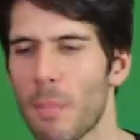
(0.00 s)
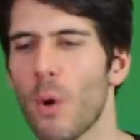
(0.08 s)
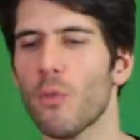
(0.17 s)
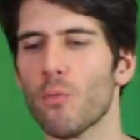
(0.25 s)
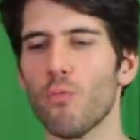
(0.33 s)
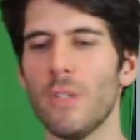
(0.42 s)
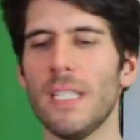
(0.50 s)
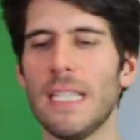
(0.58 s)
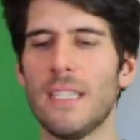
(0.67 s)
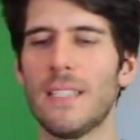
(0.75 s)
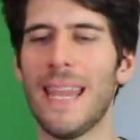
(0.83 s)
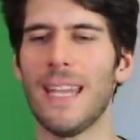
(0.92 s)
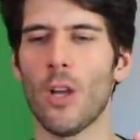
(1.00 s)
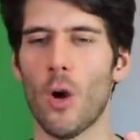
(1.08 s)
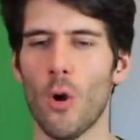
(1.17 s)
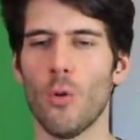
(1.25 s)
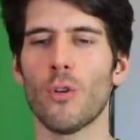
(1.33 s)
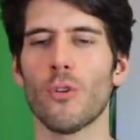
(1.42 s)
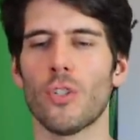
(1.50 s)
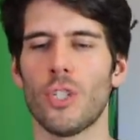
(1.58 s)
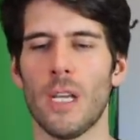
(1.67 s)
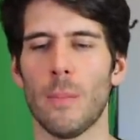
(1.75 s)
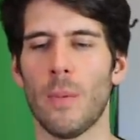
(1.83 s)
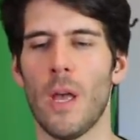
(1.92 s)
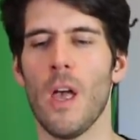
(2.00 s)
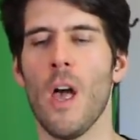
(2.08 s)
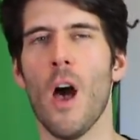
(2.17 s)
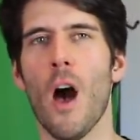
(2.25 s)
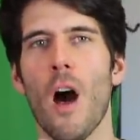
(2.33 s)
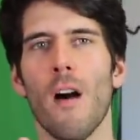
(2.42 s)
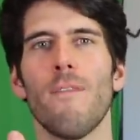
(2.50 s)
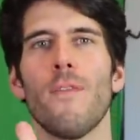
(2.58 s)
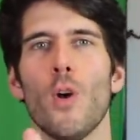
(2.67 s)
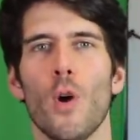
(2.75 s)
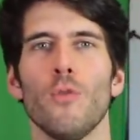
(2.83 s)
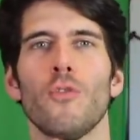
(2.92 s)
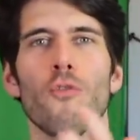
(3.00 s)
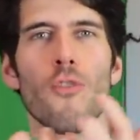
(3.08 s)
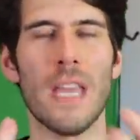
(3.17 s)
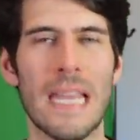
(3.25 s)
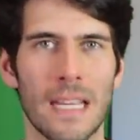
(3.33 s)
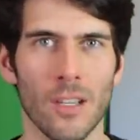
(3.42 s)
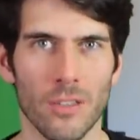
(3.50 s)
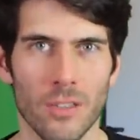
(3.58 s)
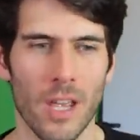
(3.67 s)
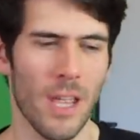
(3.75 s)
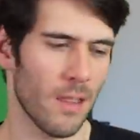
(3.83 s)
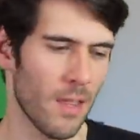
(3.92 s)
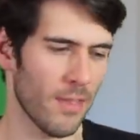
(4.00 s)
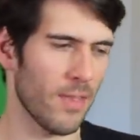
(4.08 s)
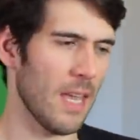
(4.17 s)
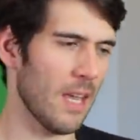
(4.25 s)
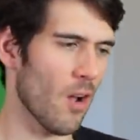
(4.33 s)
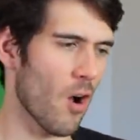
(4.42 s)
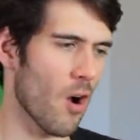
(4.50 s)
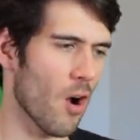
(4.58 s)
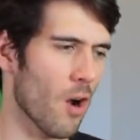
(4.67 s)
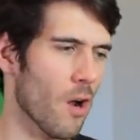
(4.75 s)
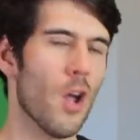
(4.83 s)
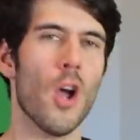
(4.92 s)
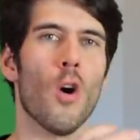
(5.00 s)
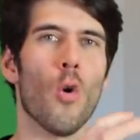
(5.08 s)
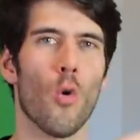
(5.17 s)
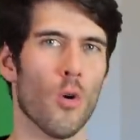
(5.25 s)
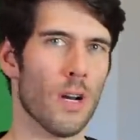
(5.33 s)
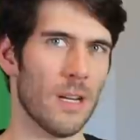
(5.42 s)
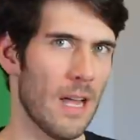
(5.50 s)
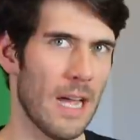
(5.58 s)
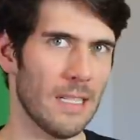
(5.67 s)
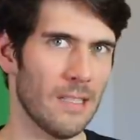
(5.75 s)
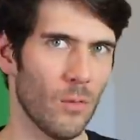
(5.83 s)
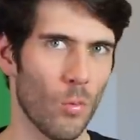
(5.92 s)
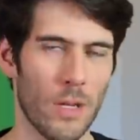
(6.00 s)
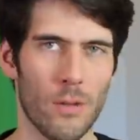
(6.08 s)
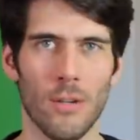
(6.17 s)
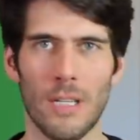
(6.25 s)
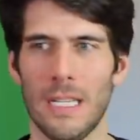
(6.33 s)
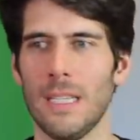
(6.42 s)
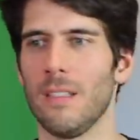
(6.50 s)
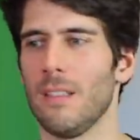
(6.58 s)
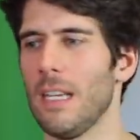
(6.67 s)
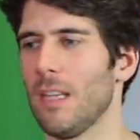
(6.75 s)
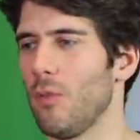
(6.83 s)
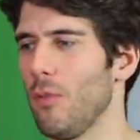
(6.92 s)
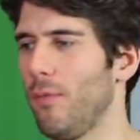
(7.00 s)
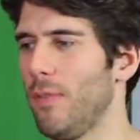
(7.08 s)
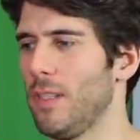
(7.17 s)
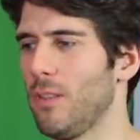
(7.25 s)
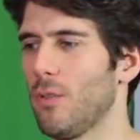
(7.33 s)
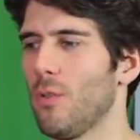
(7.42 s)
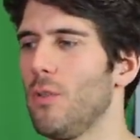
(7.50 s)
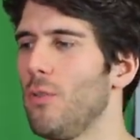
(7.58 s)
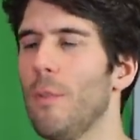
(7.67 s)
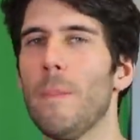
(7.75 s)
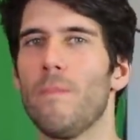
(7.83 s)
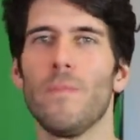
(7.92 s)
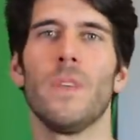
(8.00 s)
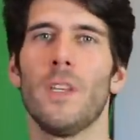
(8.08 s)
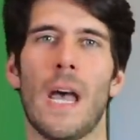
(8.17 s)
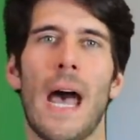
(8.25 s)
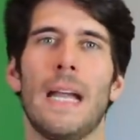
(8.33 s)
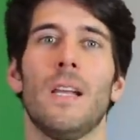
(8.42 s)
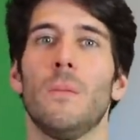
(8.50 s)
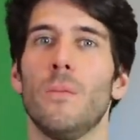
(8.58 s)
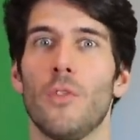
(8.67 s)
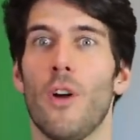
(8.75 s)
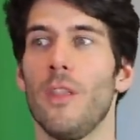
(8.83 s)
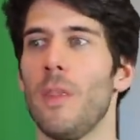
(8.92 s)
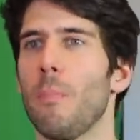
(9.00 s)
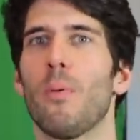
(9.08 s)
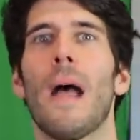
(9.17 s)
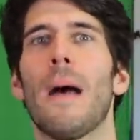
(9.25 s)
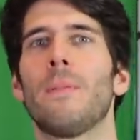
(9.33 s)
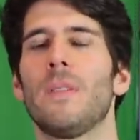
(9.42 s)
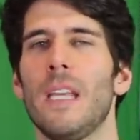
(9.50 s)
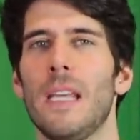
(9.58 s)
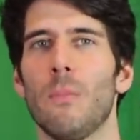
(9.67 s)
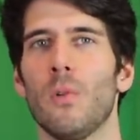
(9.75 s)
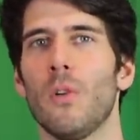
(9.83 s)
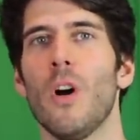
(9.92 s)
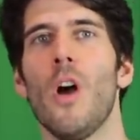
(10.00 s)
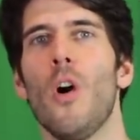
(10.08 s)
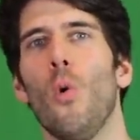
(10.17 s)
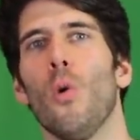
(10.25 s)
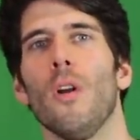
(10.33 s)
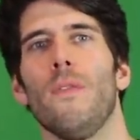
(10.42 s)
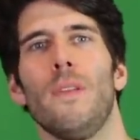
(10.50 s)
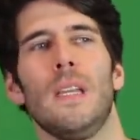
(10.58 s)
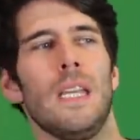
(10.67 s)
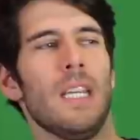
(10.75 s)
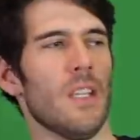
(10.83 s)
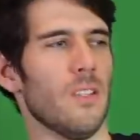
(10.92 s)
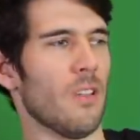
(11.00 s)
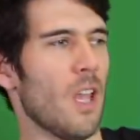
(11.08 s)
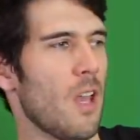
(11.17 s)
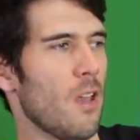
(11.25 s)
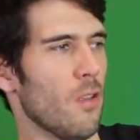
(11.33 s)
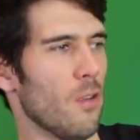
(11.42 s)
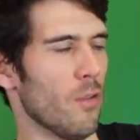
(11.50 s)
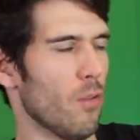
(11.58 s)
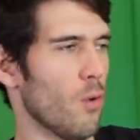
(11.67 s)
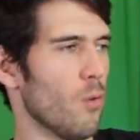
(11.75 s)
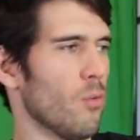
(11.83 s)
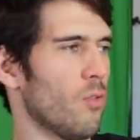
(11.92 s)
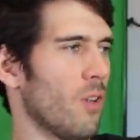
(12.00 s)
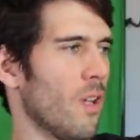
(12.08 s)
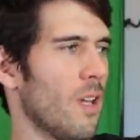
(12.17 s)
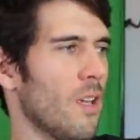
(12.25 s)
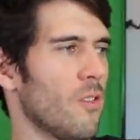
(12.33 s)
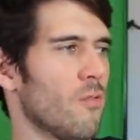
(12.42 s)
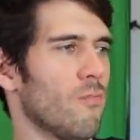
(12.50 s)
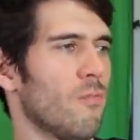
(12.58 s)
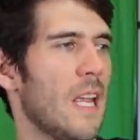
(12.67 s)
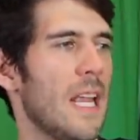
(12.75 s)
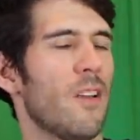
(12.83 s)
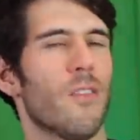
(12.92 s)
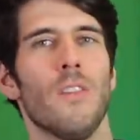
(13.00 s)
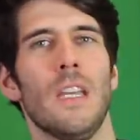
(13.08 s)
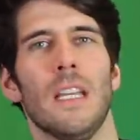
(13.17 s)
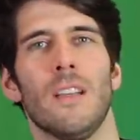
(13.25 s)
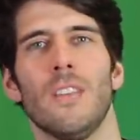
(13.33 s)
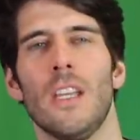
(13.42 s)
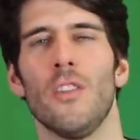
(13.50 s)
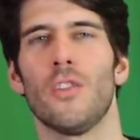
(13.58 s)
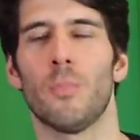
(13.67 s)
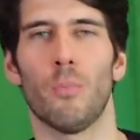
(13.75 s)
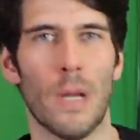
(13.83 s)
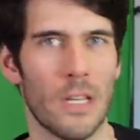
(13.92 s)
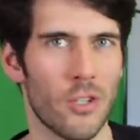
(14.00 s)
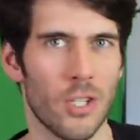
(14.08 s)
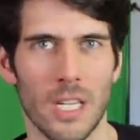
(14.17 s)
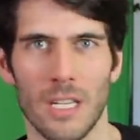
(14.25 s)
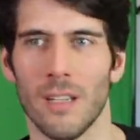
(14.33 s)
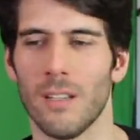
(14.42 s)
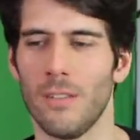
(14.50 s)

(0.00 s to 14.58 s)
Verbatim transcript: both really take ownership of those things that they are organizing, whether it is like the physical items on the prop table, or if it is uh, those uh, data things in the spreadsheet,